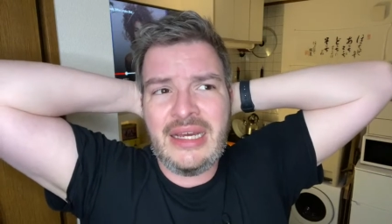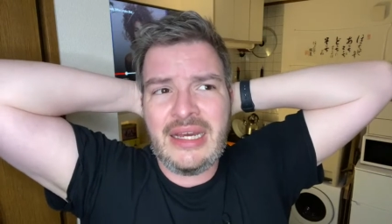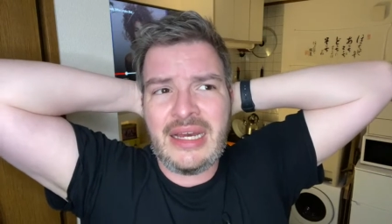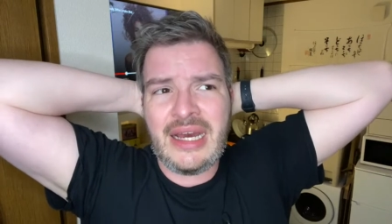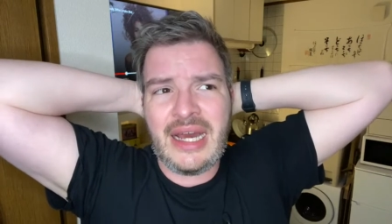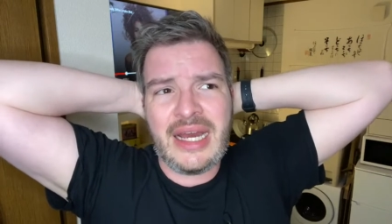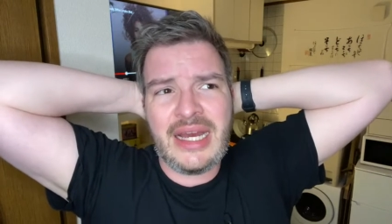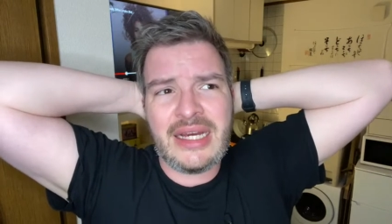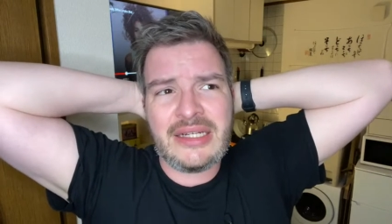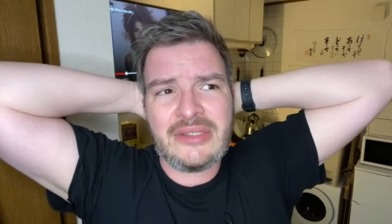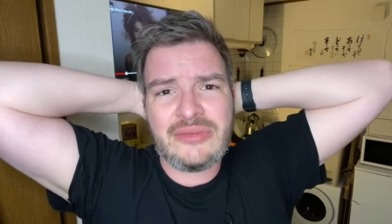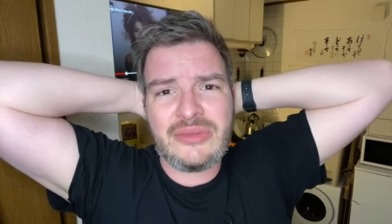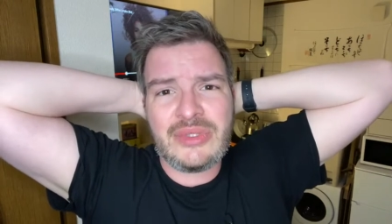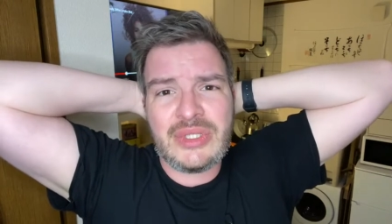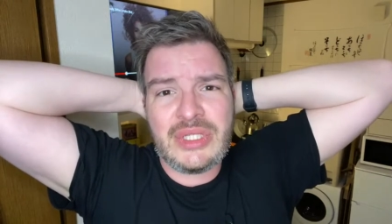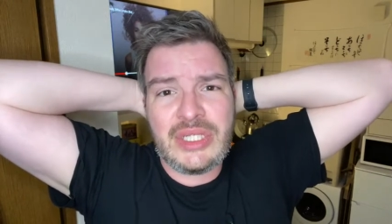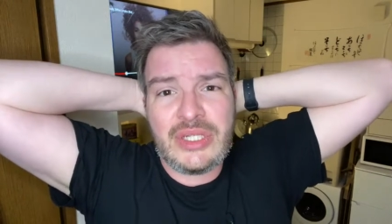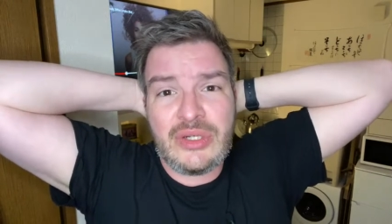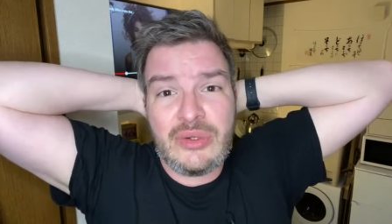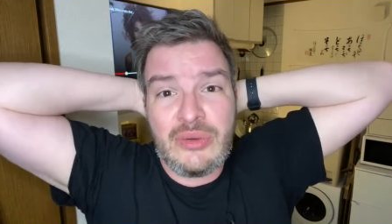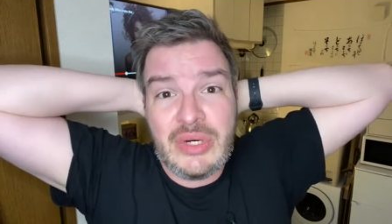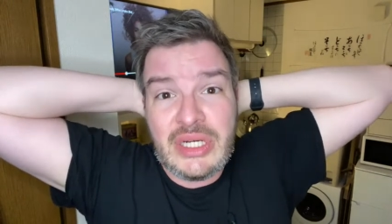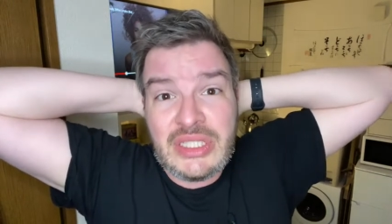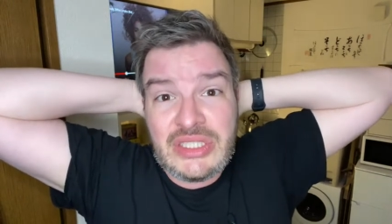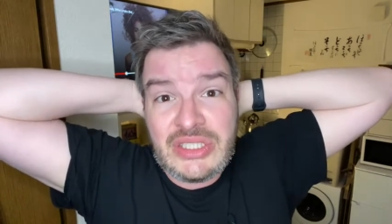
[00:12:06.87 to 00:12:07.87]
I hadn't really
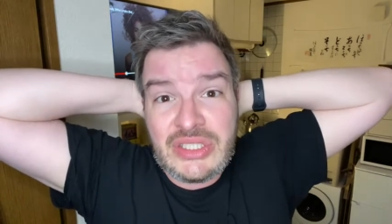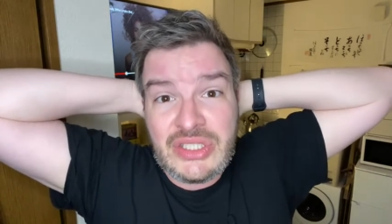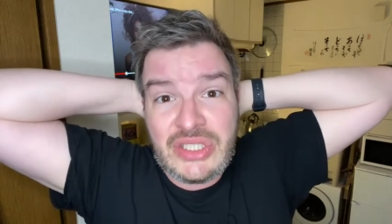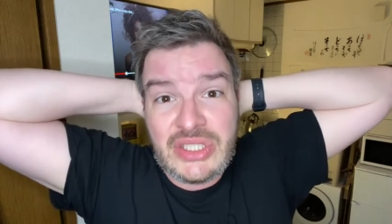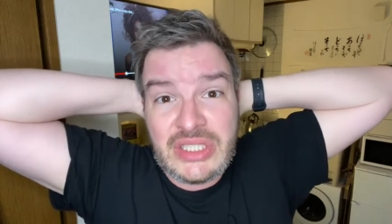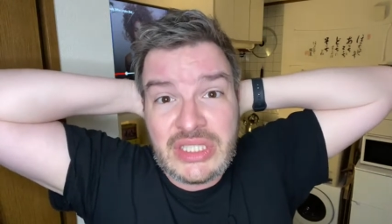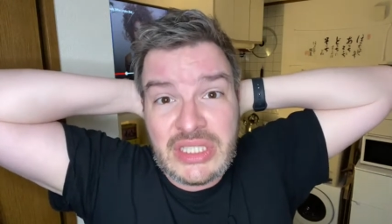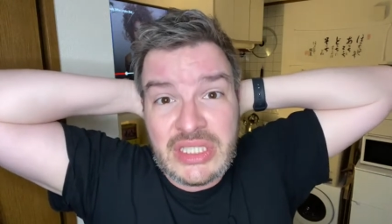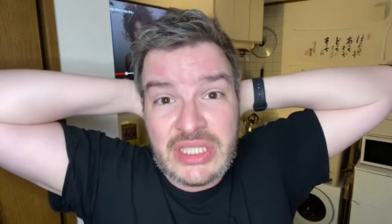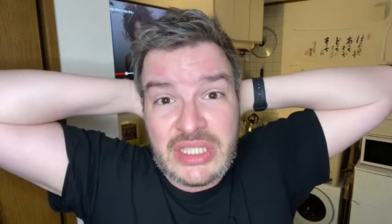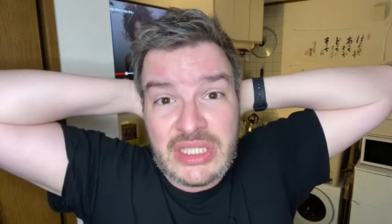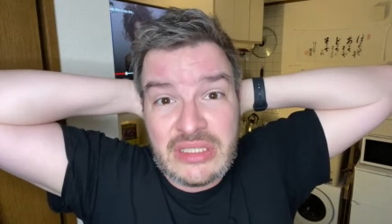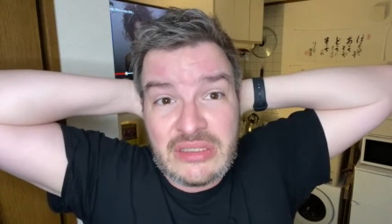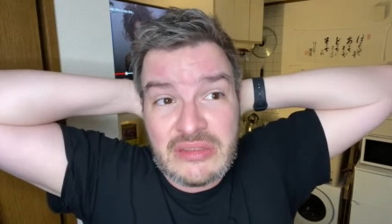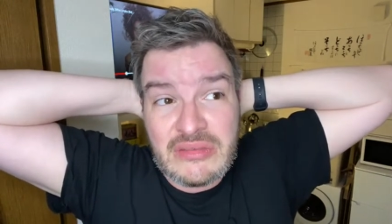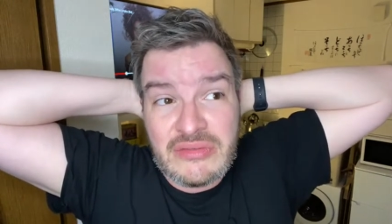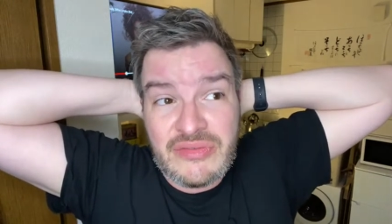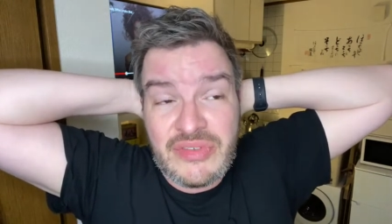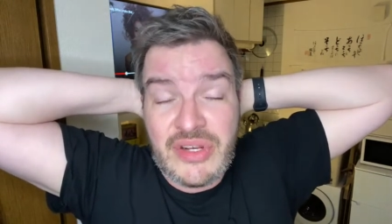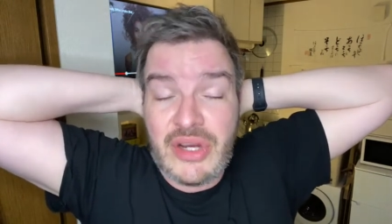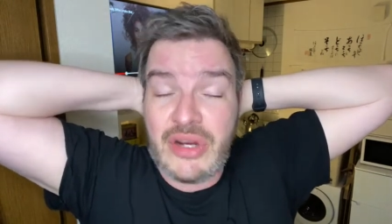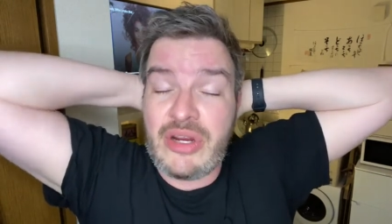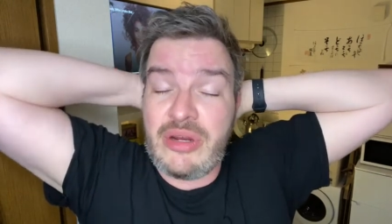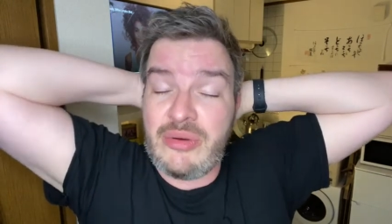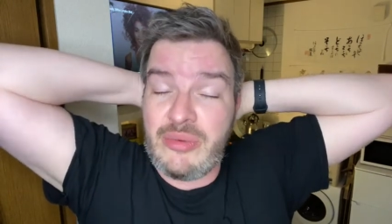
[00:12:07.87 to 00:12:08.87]
questioned it
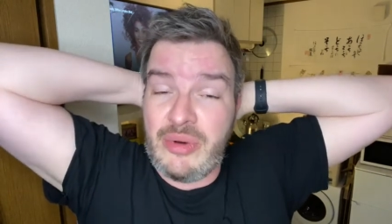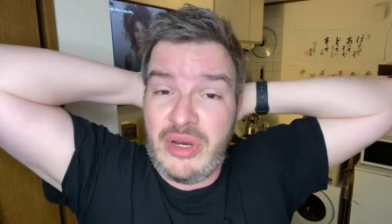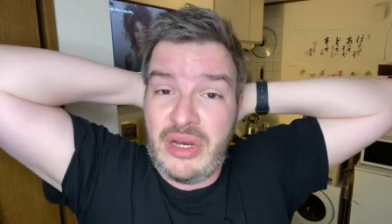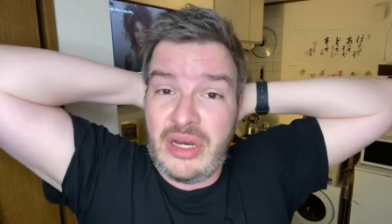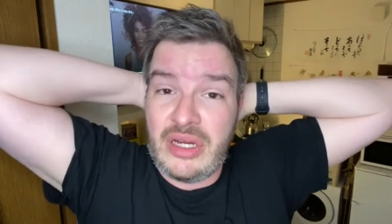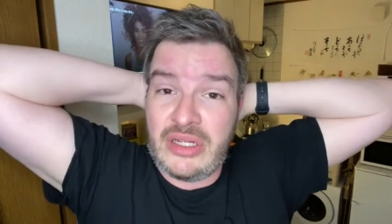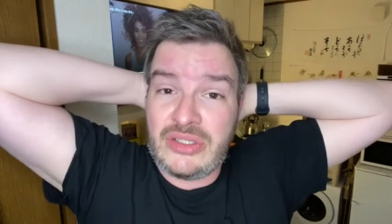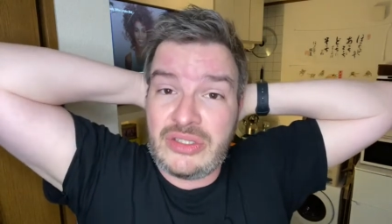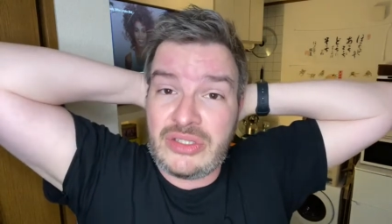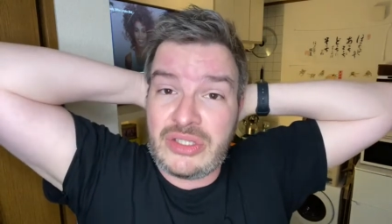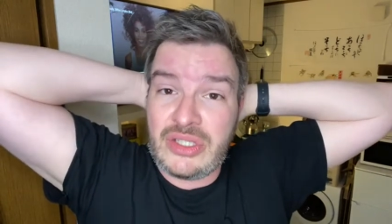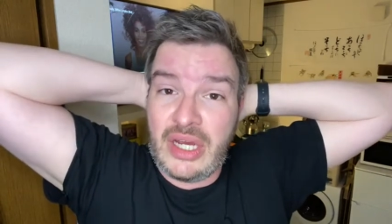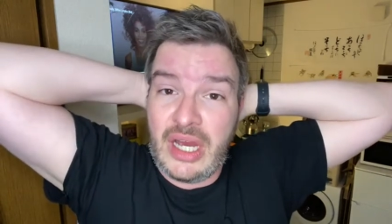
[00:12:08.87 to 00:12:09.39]
very much.